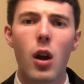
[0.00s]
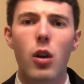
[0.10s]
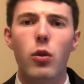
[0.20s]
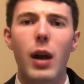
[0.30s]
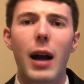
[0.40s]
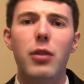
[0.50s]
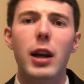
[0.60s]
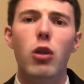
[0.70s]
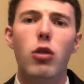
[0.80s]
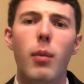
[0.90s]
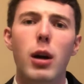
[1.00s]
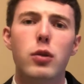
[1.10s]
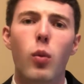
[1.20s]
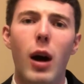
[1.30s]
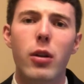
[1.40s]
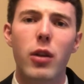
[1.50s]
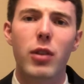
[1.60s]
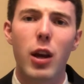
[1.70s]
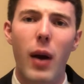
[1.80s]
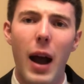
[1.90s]
So, guys, thank you so much for watching us
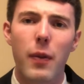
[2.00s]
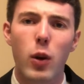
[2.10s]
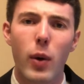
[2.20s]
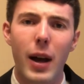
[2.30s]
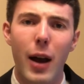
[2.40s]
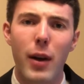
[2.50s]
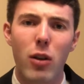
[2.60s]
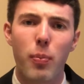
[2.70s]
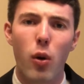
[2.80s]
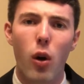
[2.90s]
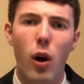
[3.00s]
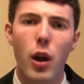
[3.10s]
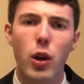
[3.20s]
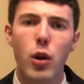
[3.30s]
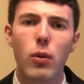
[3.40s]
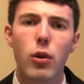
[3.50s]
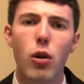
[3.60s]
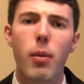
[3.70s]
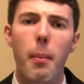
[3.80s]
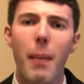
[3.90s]
here at The Gridiron Expert on
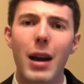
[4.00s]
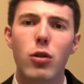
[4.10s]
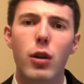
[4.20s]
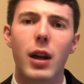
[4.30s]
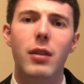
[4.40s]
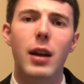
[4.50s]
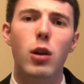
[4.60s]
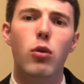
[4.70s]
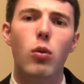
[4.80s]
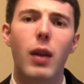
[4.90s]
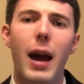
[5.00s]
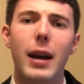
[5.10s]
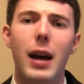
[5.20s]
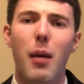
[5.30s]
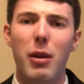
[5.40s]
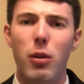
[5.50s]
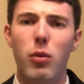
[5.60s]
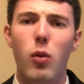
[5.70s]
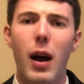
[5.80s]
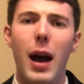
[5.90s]
YouTube. Make sure to continue to like, comment,
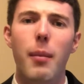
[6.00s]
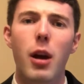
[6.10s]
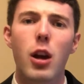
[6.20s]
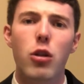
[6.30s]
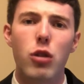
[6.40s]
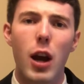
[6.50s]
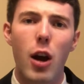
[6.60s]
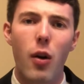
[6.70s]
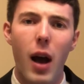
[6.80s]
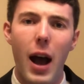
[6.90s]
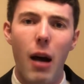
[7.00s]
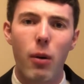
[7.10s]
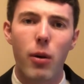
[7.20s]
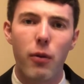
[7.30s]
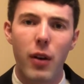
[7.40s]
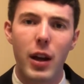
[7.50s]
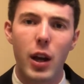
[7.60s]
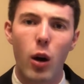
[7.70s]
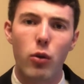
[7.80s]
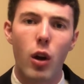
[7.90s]
subscribe, share our
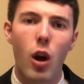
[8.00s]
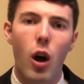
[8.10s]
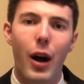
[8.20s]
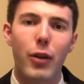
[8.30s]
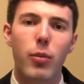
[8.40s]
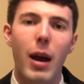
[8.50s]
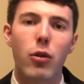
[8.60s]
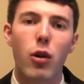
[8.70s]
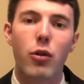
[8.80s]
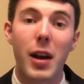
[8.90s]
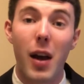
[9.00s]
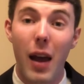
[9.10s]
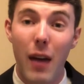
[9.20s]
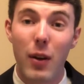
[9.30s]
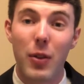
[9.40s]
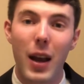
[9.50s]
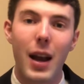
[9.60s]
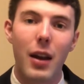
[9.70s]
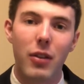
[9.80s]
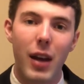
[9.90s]
videos. Also, make sure to check out
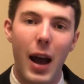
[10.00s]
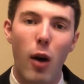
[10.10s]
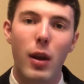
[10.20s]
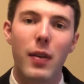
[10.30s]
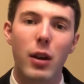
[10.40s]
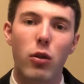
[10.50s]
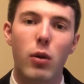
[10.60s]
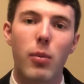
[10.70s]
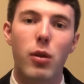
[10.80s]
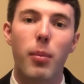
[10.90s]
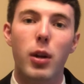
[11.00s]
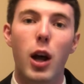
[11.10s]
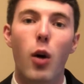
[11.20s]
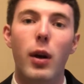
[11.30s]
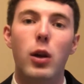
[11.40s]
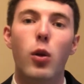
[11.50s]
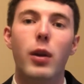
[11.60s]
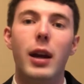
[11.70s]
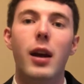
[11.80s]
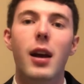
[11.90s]
everything down in the description below, including